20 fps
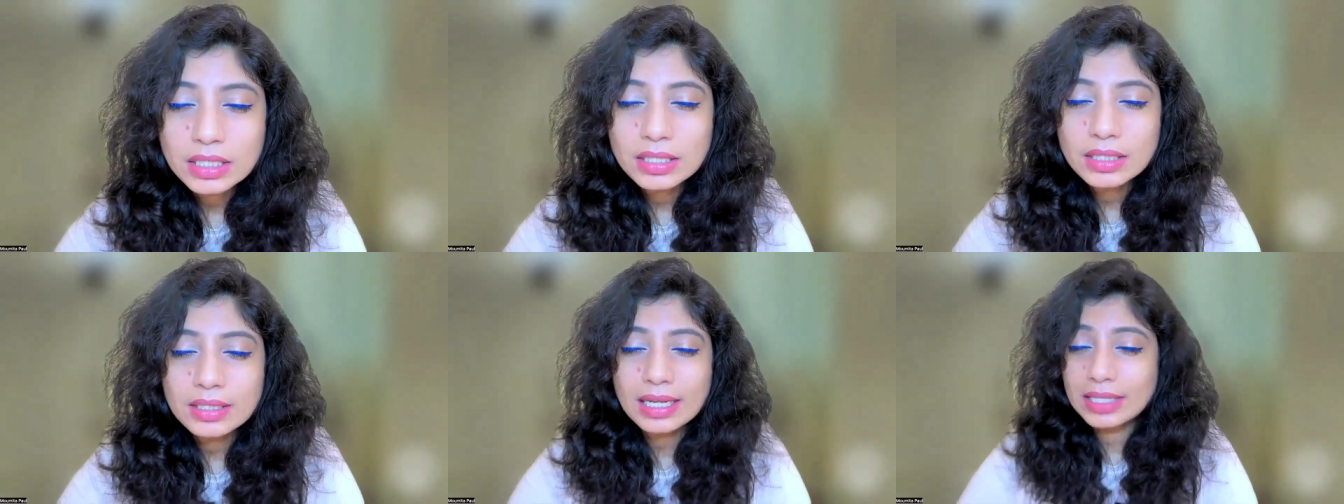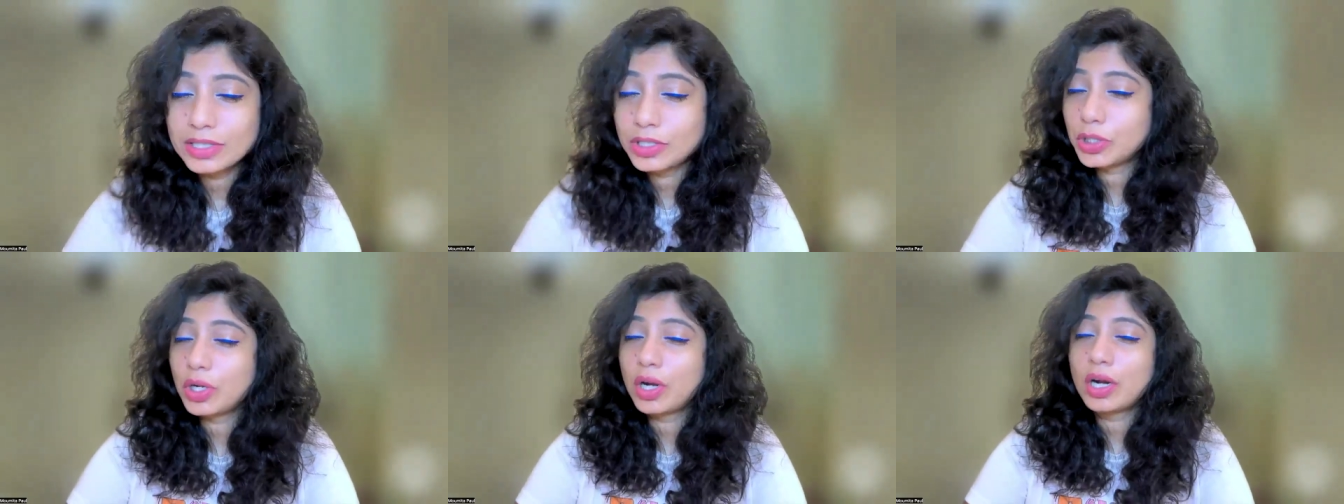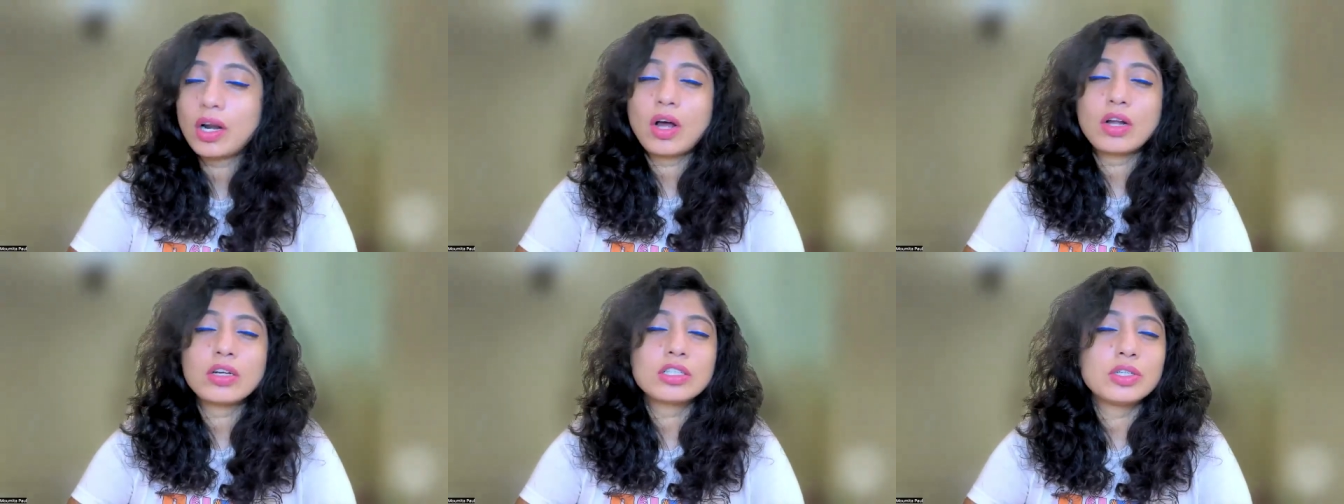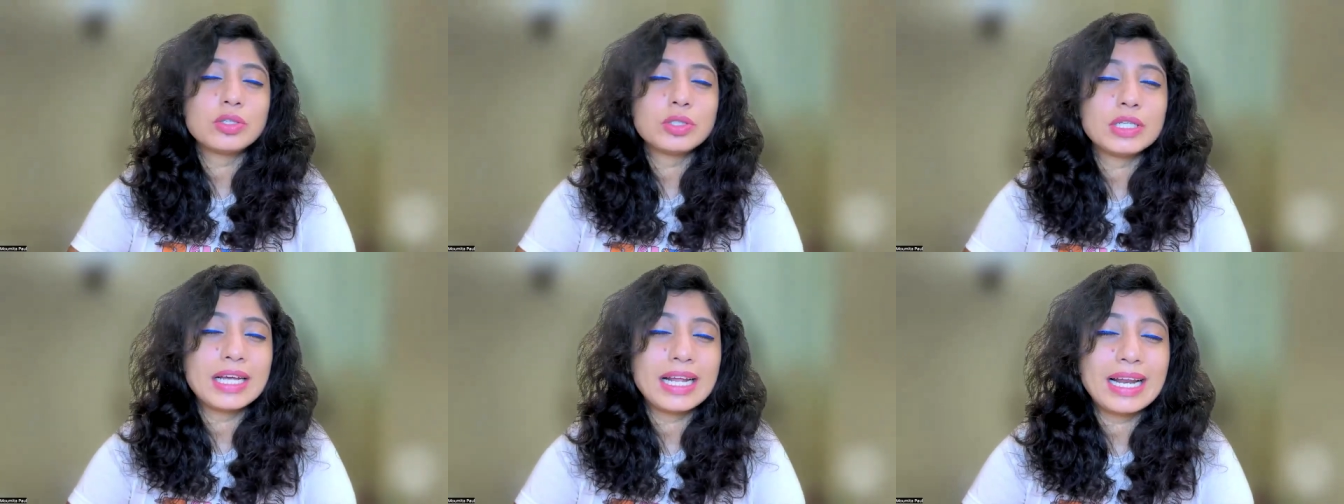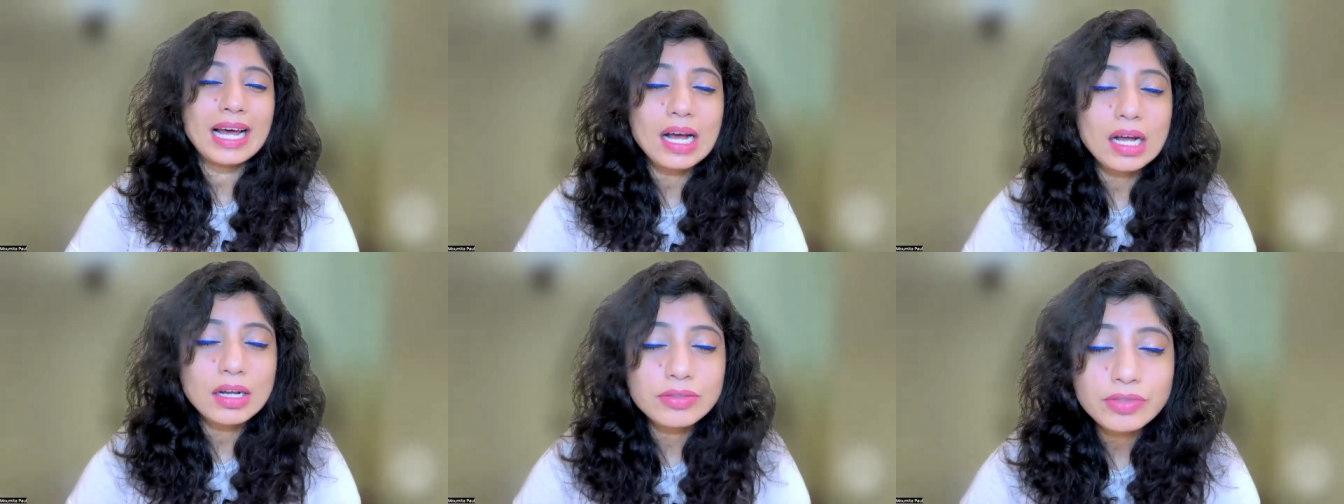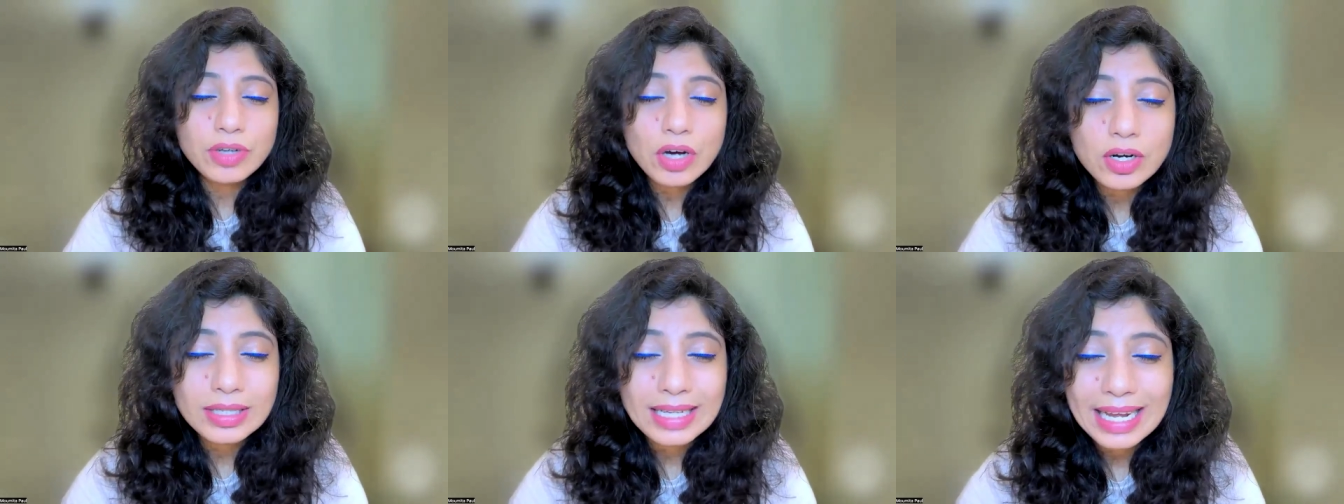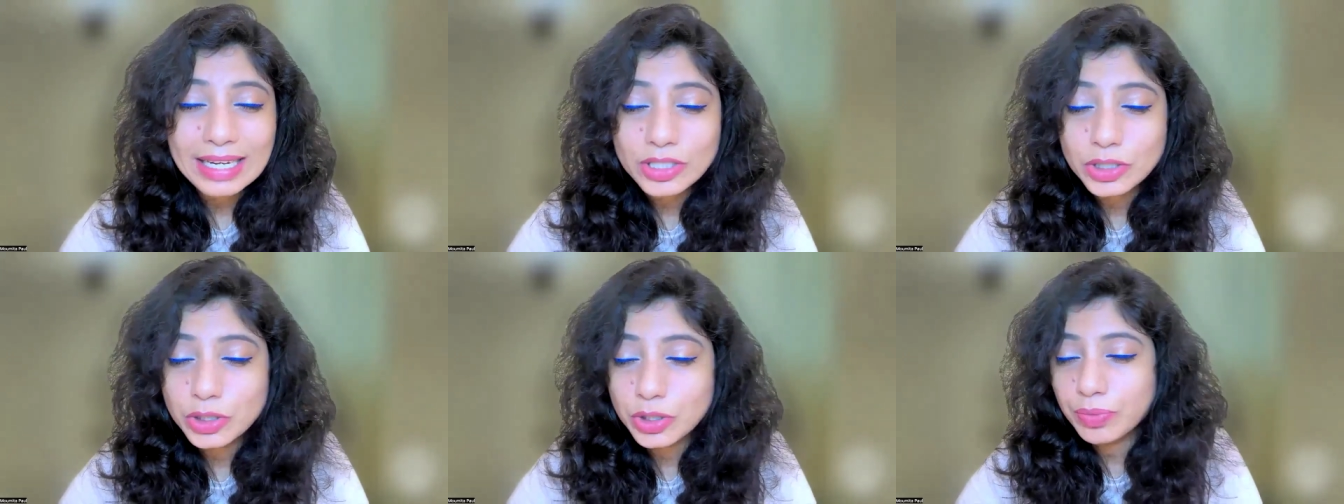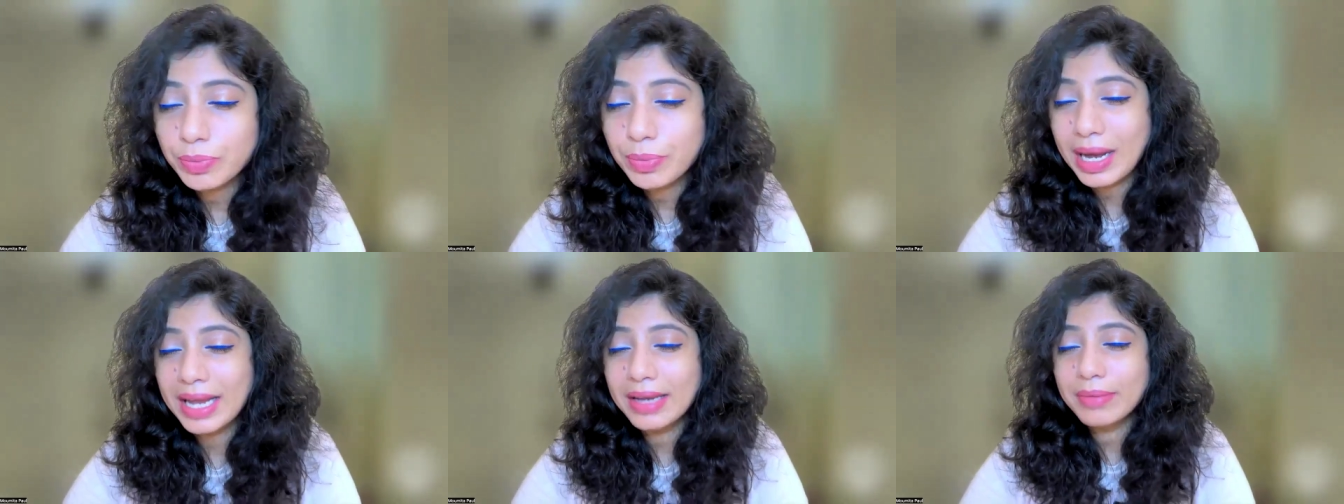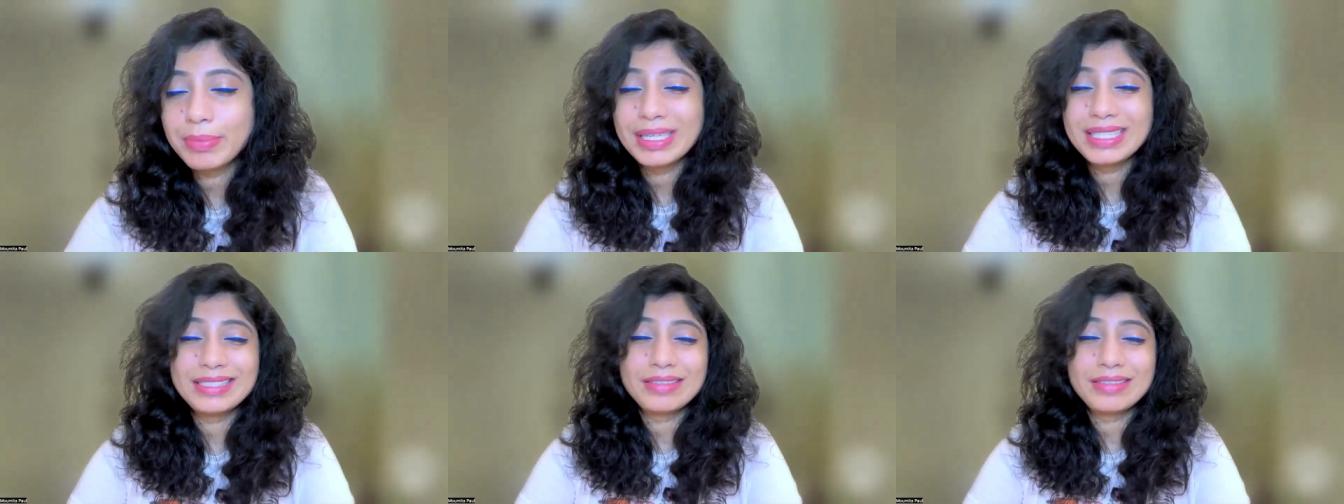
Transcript: that you're not good enough or that you might be